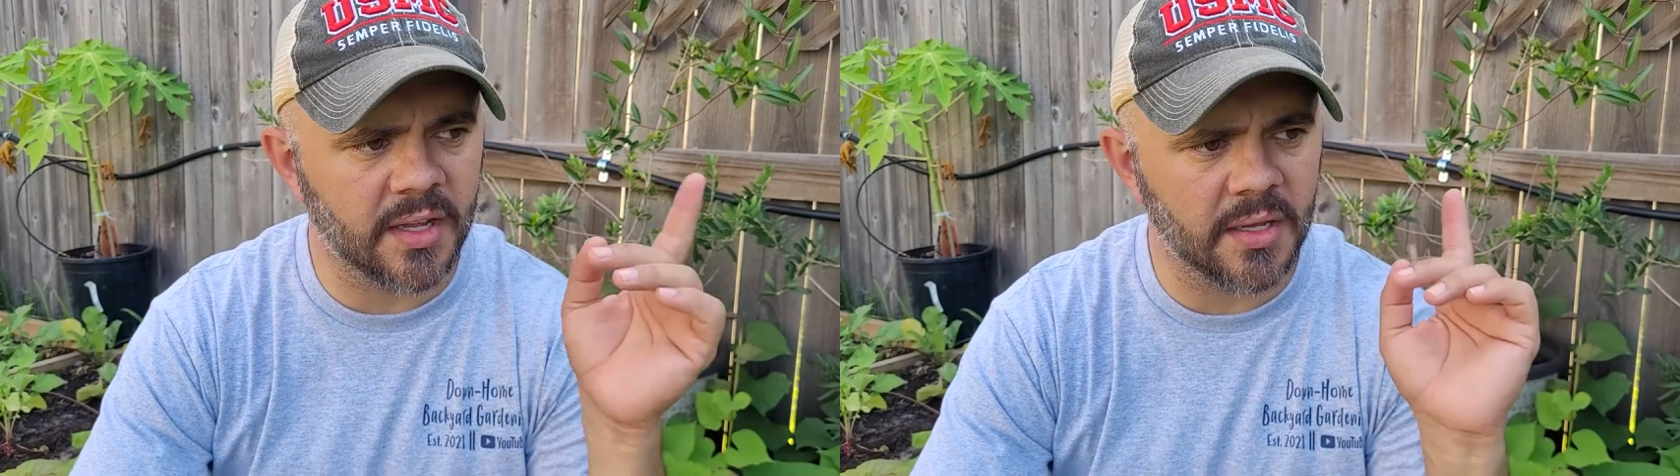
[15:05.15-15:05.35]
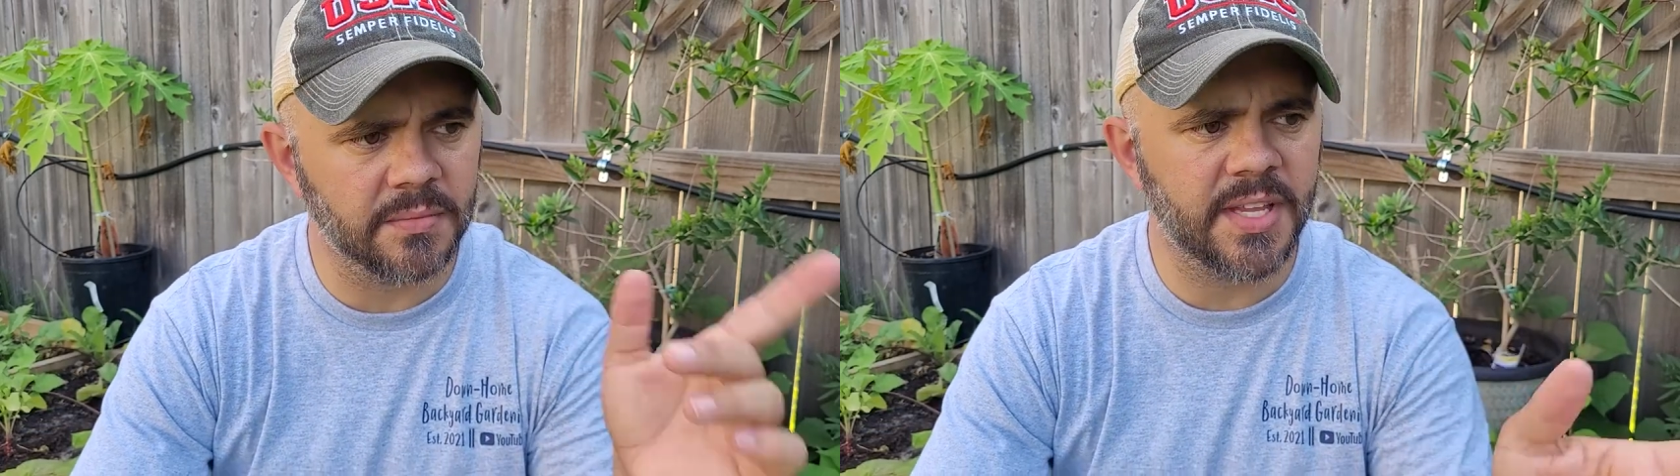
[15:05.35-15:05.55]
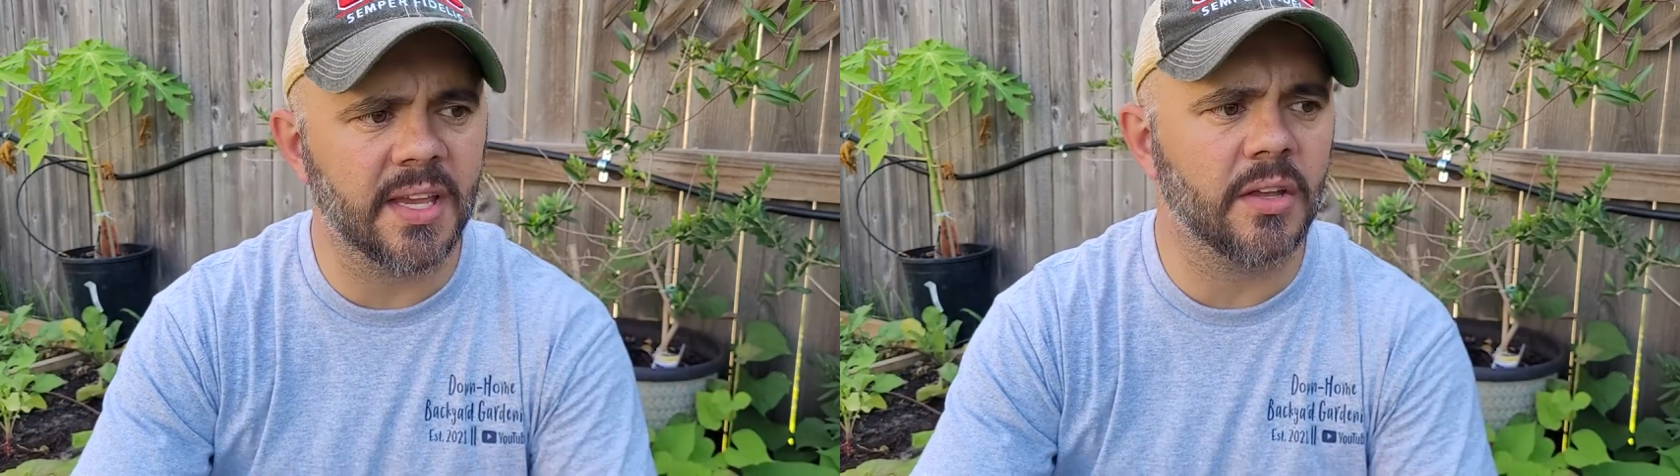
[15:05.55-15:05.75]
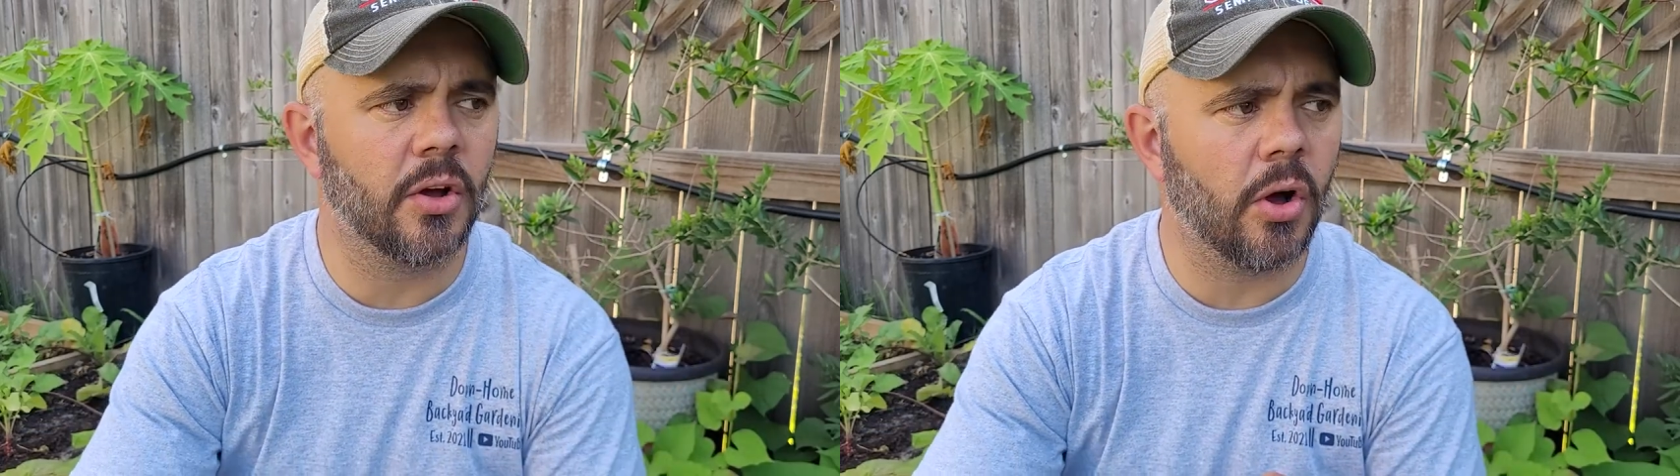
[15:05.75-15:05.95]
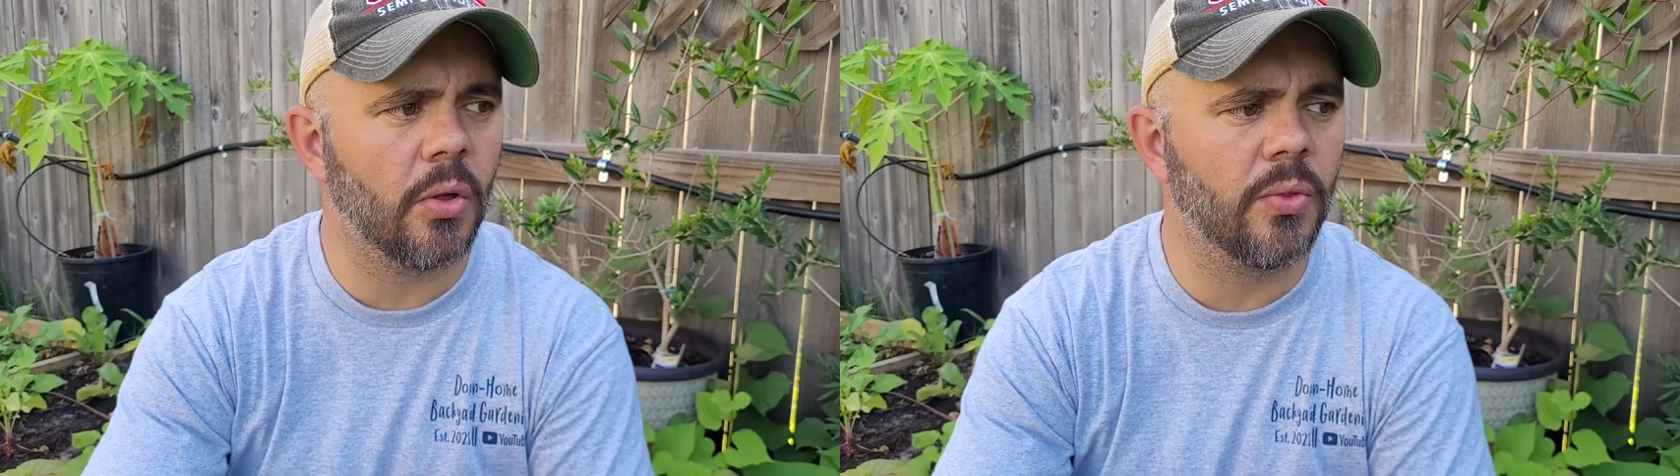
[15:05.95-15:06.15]
I'm taking
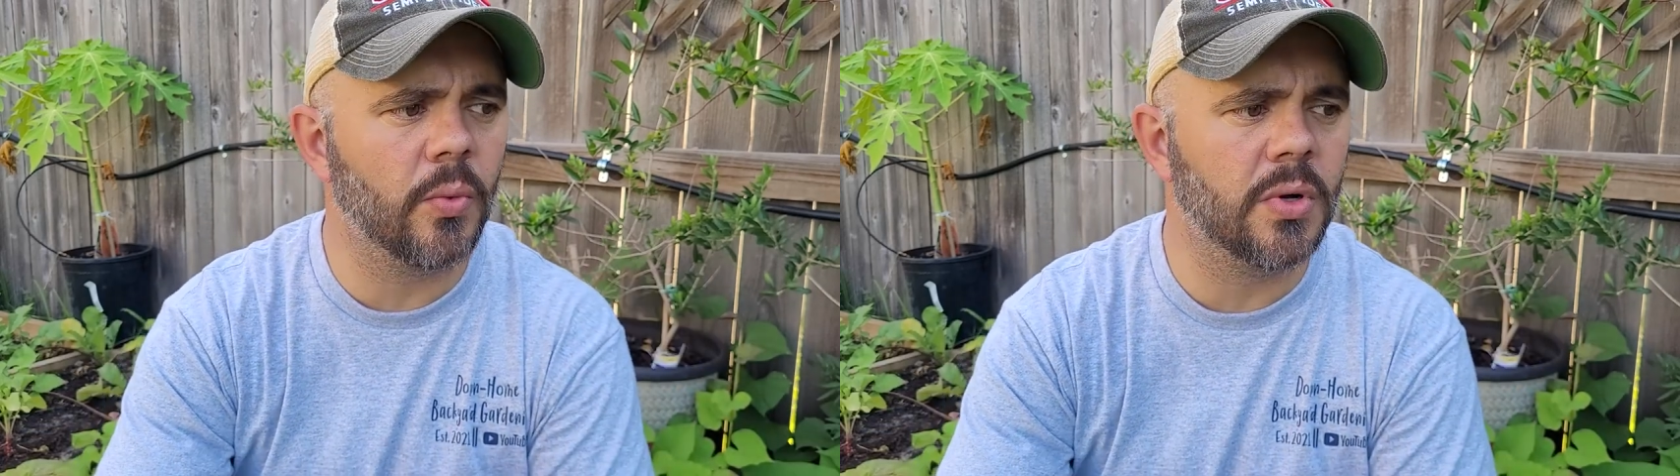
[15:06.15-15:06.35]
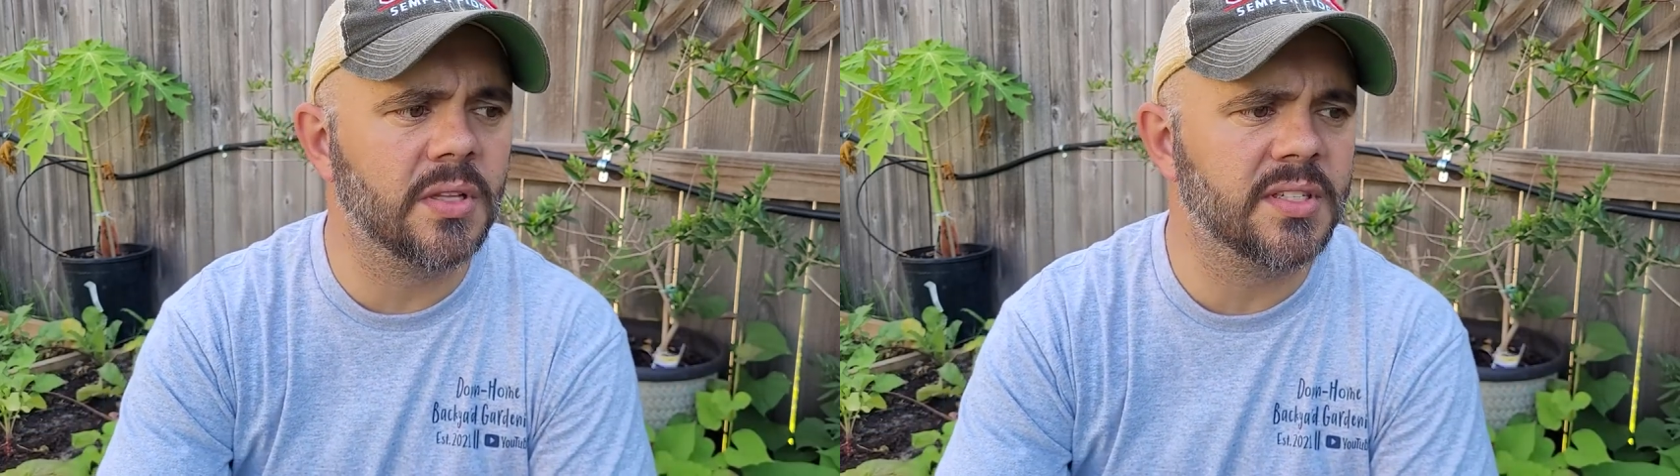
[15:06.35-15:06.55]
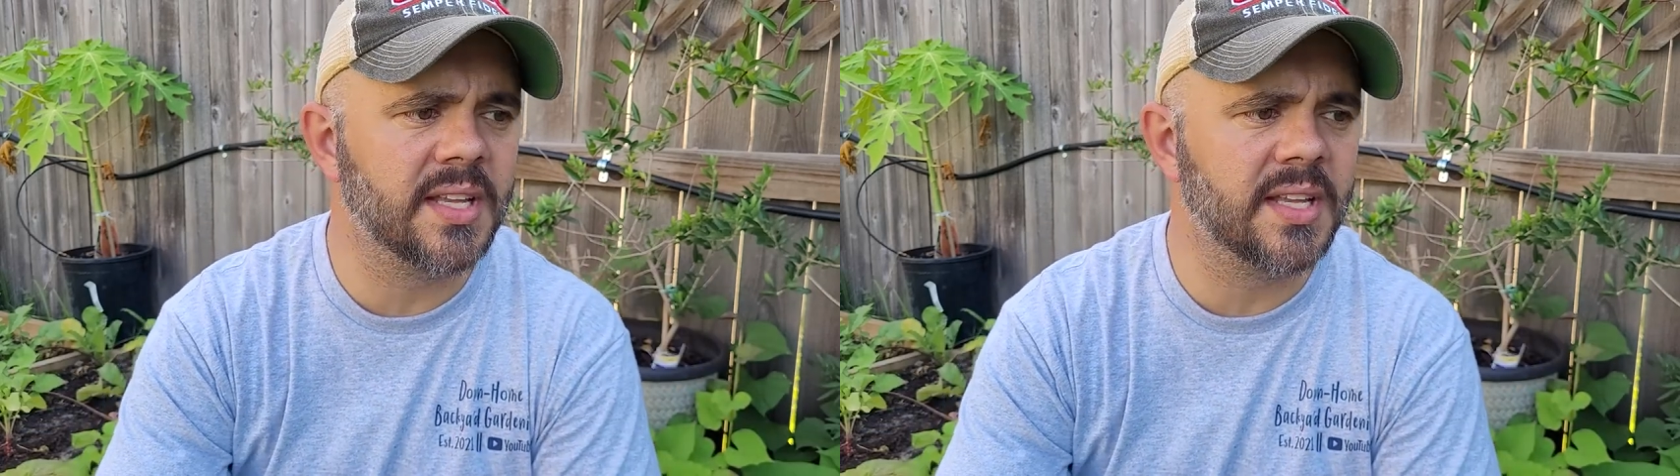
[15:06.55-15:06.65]
all the ones